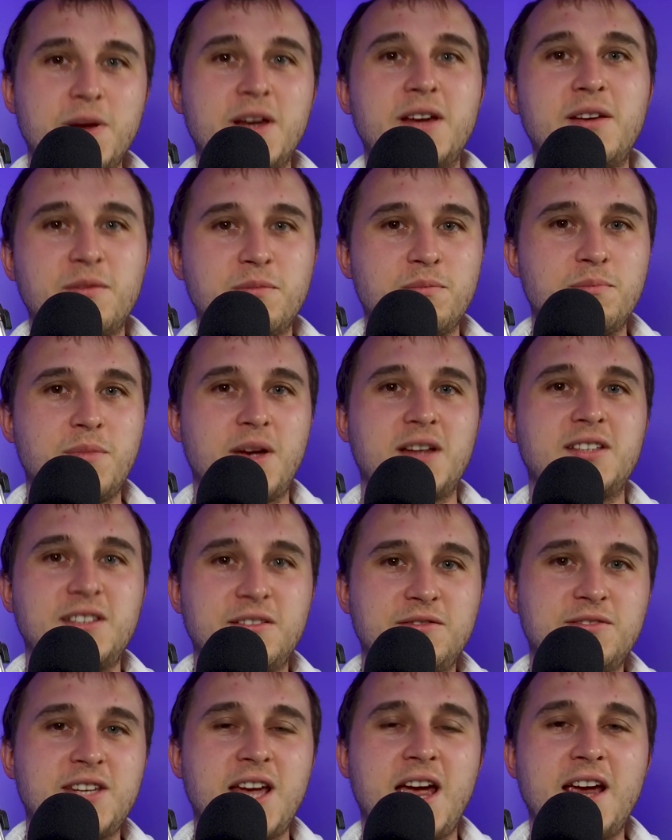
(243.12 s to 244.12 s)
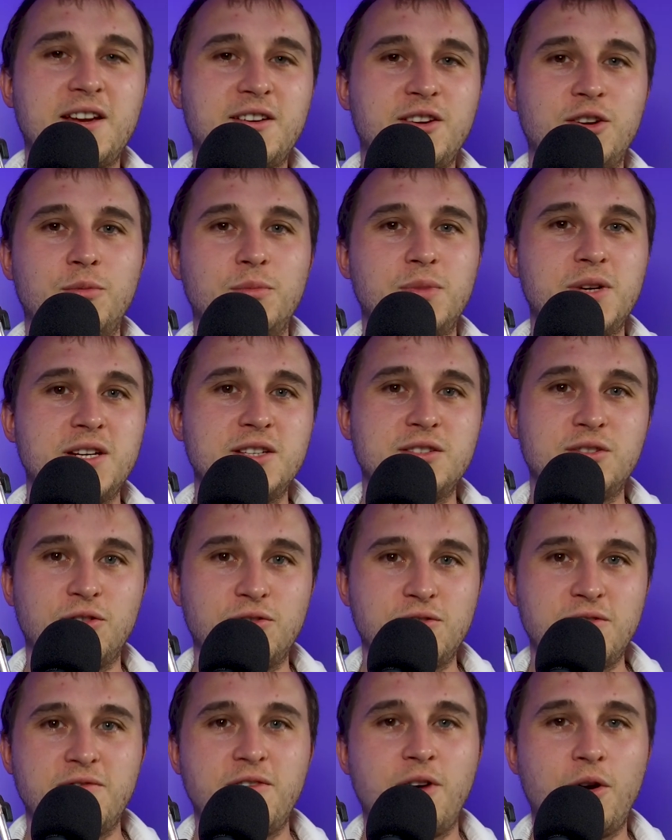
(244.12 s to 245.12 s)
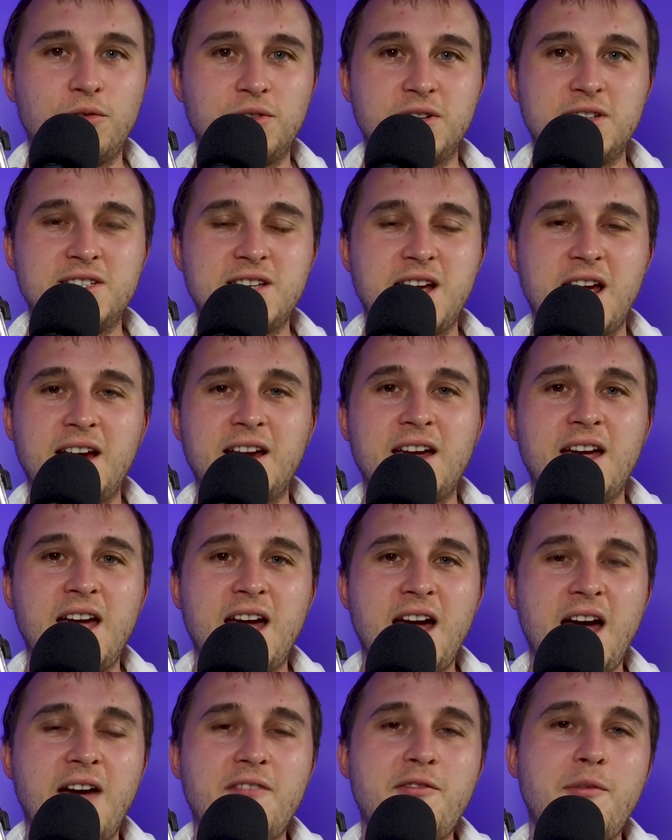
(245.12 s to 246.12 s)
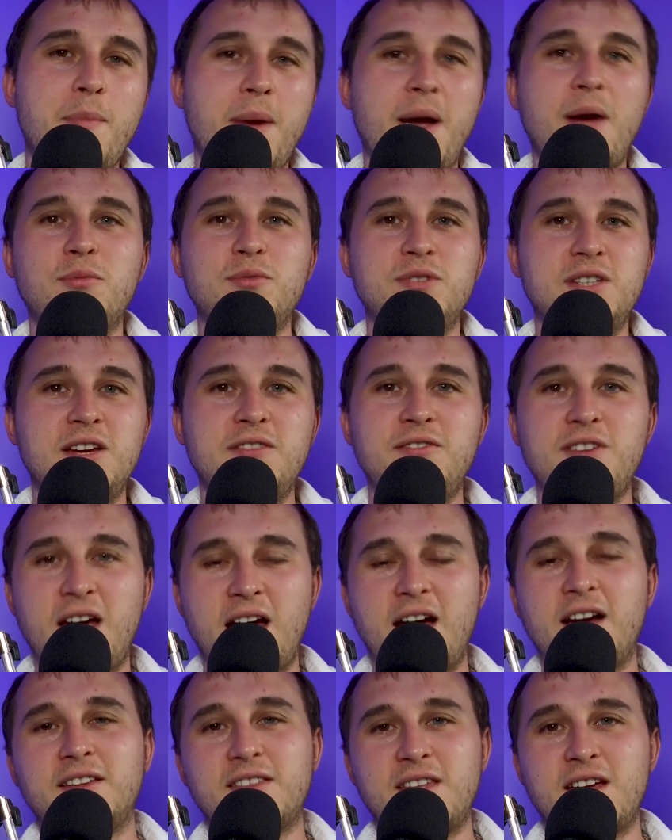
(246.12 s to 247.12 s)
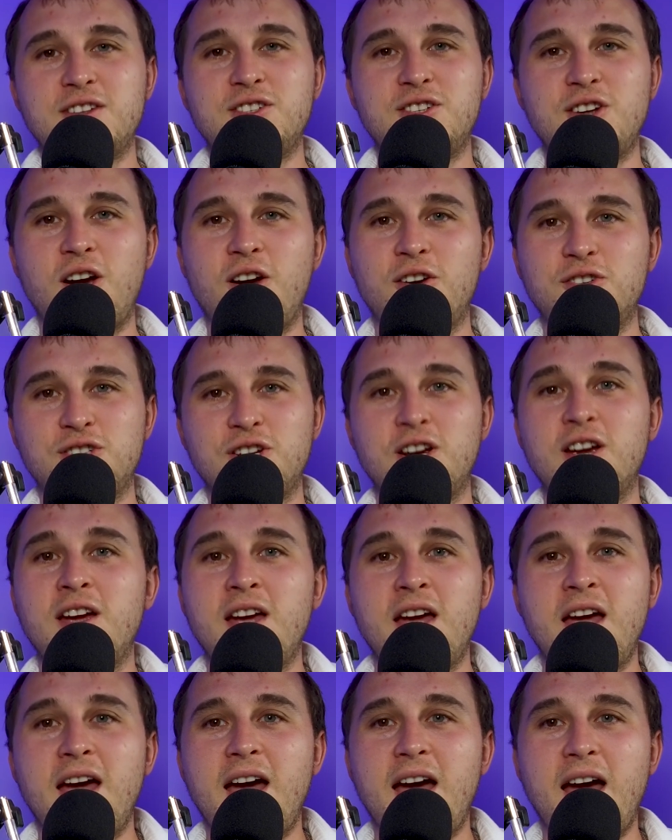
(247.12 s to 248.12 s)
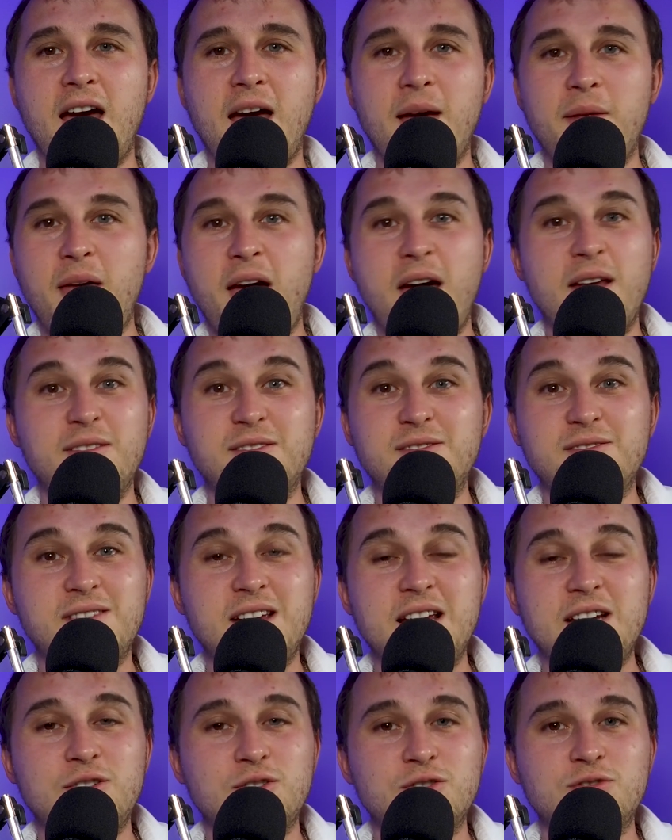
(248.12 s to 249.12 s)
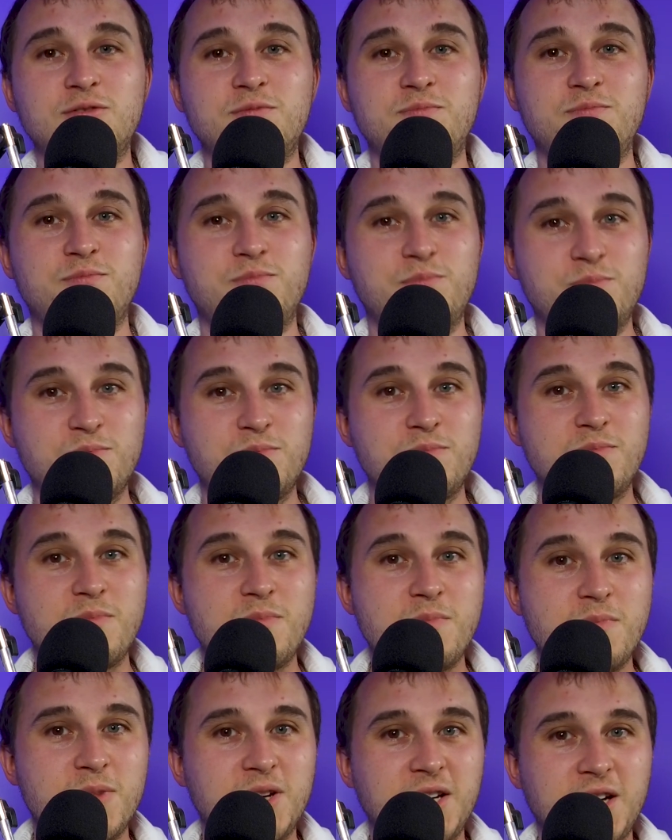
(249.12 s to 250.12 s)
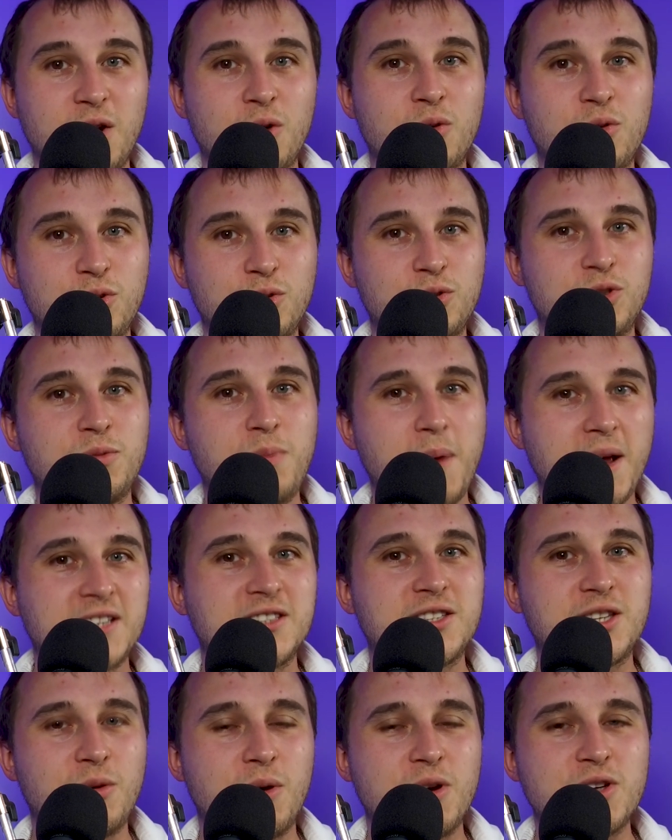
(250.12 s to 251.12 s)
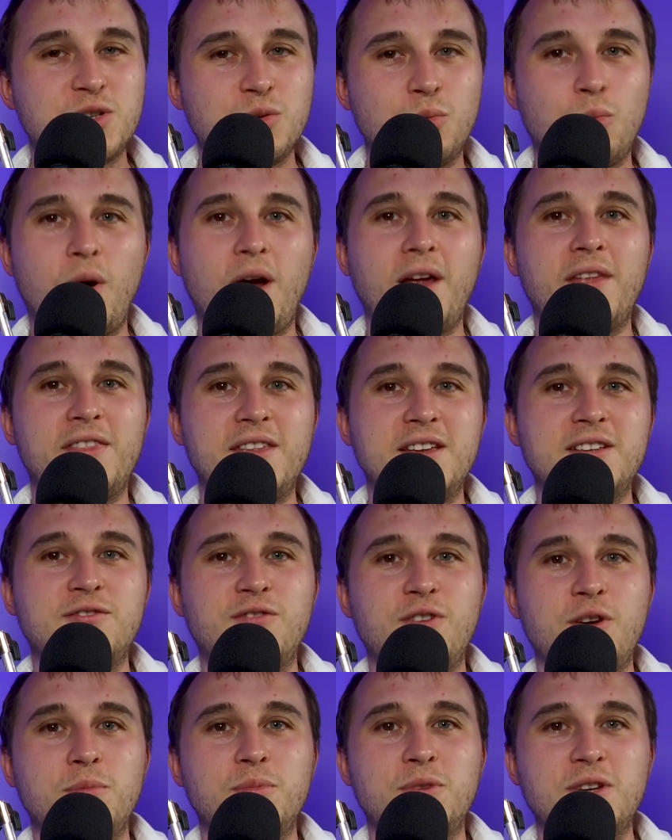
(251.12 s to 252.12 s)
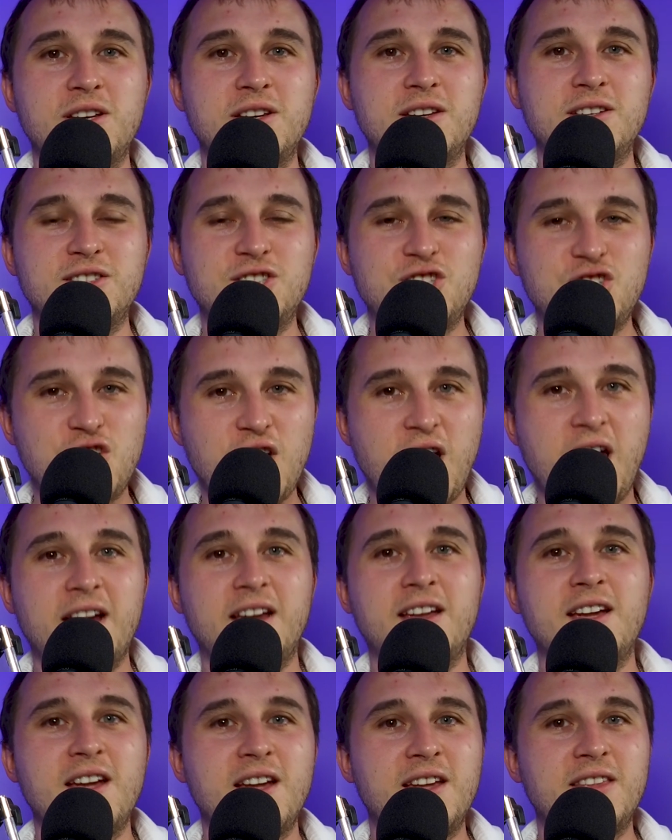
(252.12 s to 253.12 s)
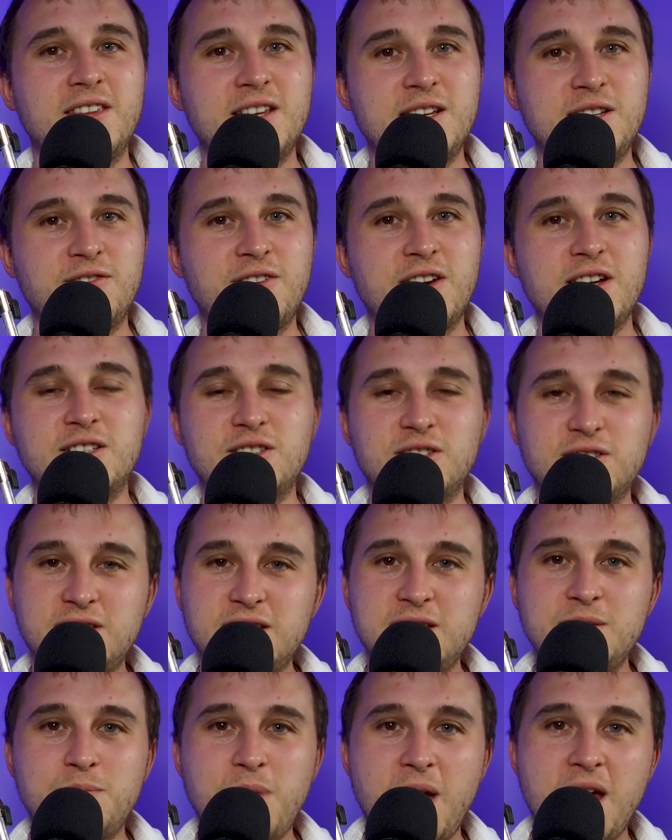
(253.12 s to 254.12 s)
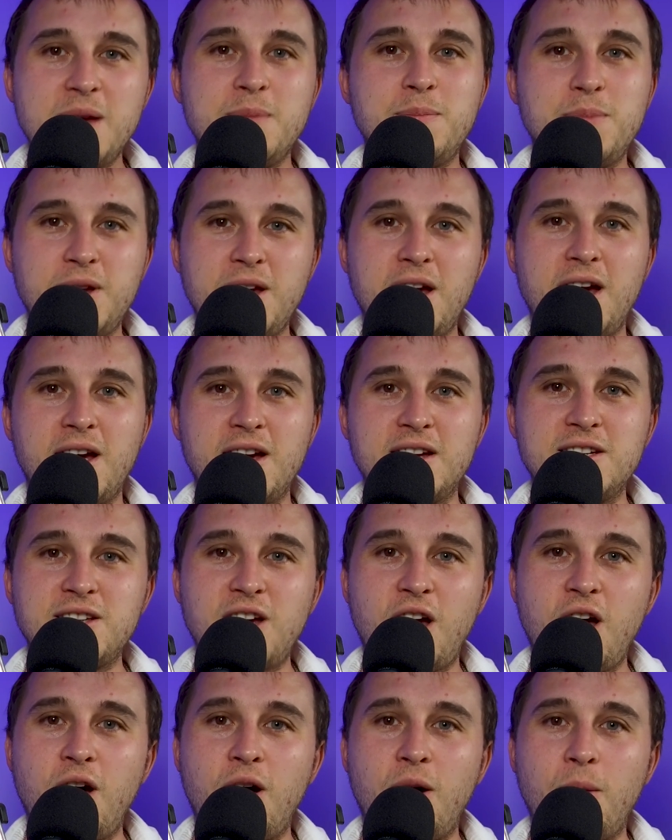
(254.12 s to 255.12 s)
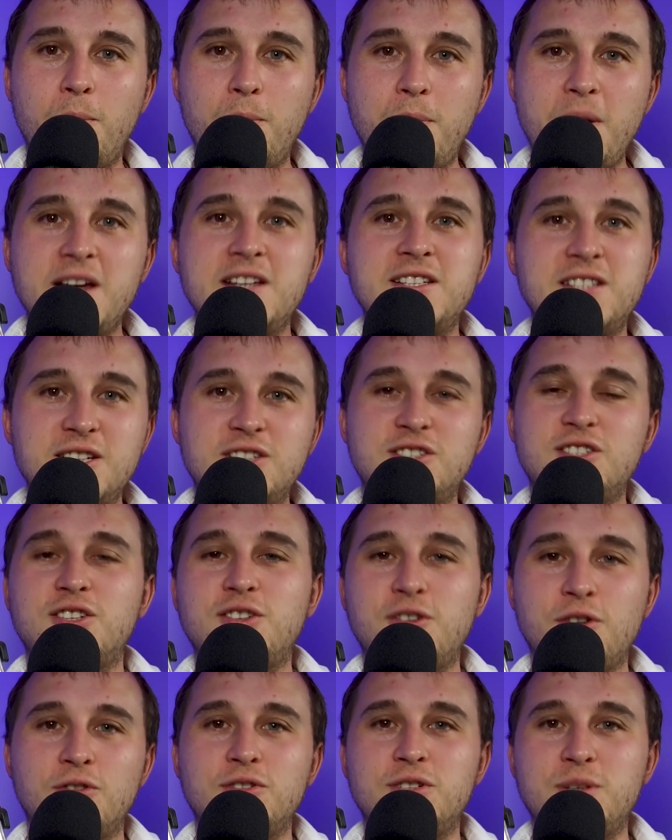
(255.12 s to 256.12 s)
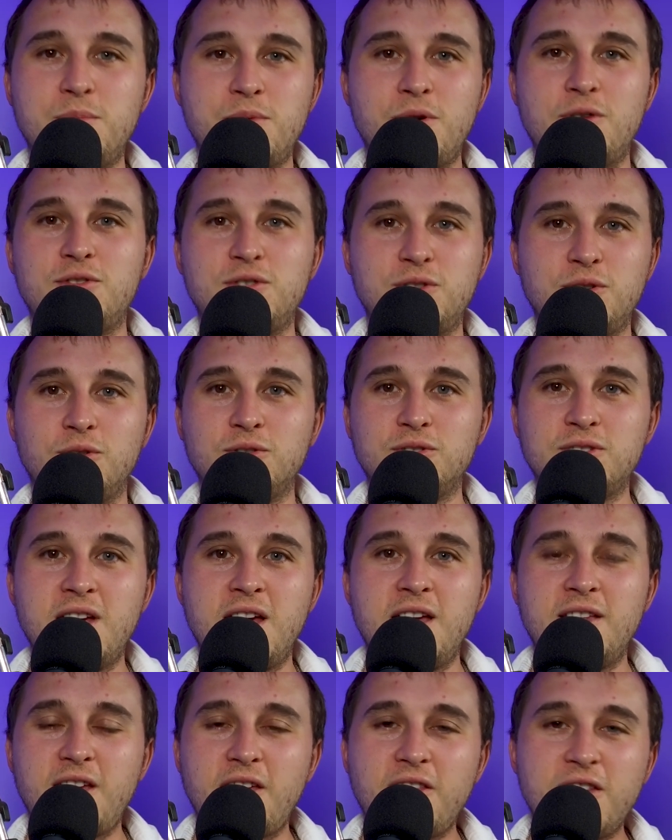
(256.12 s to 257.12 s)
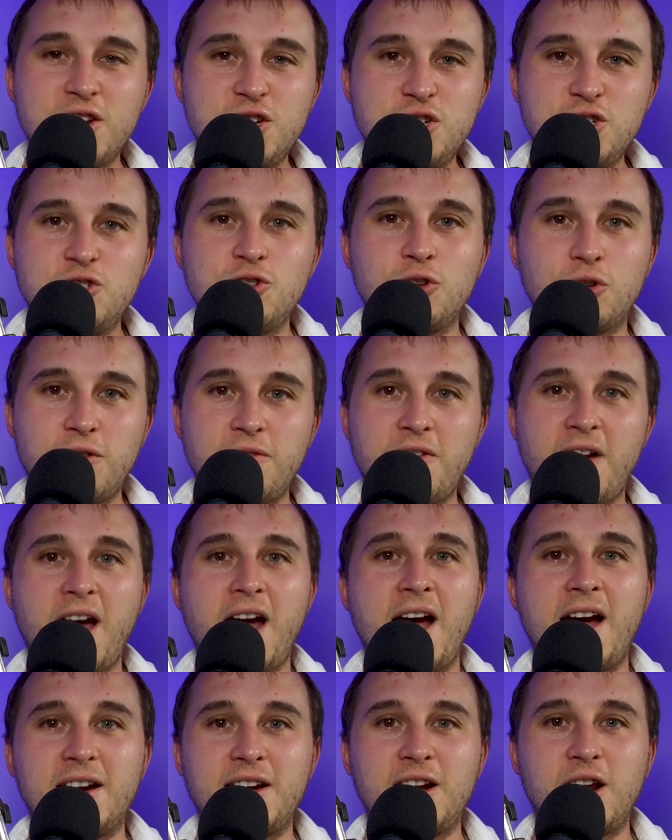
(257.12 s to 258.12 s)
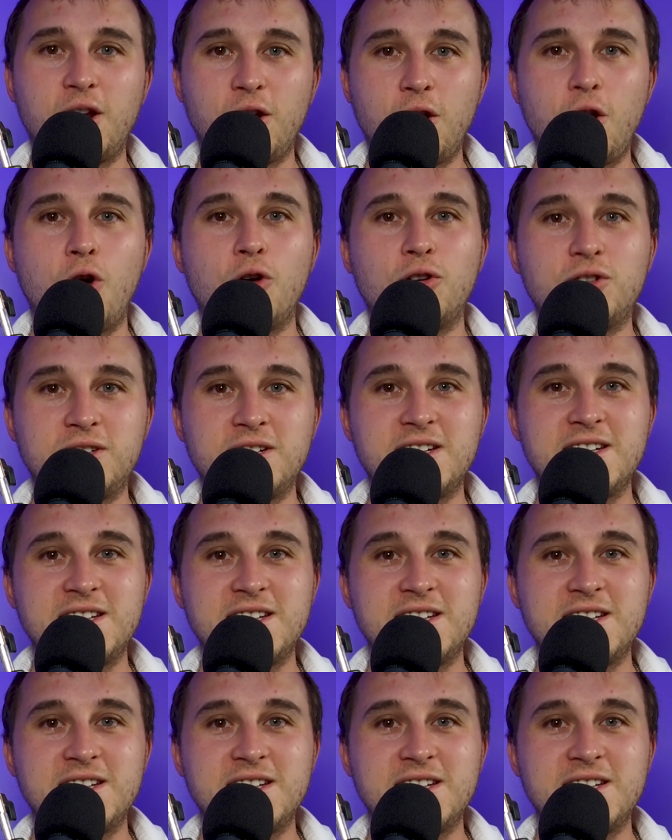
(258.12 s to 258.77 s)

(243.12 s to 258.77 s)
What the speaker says: big, massive tech companies or involved in tech have a bounty if you hack their charger. And it does, you know, begs the question why this firm didn't check these things, because these APIs are basic security protocols that they should have had locked